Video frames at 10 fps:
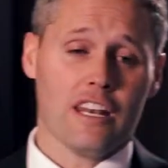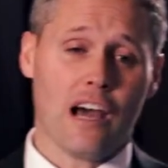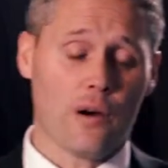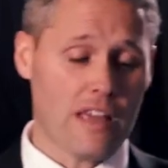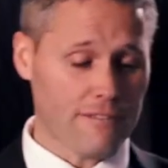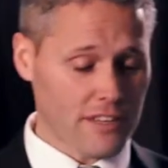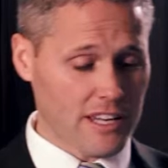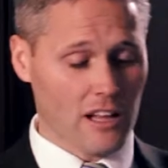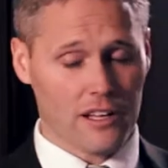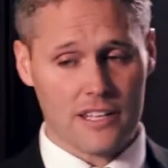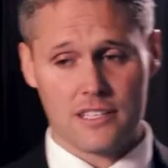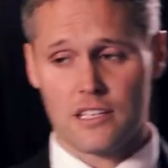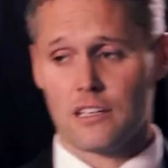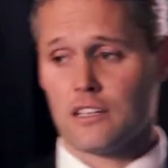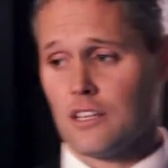Now, if the delegates,
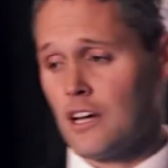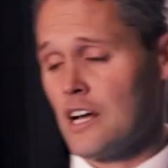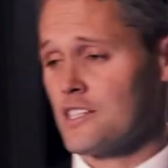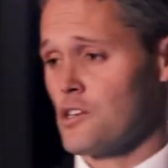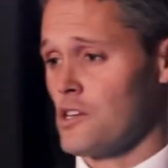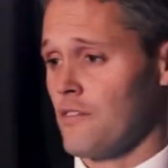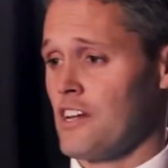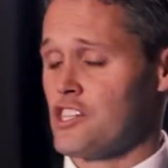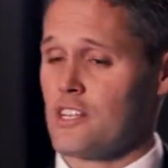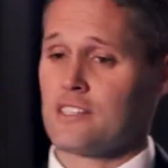the Constitutional Convention,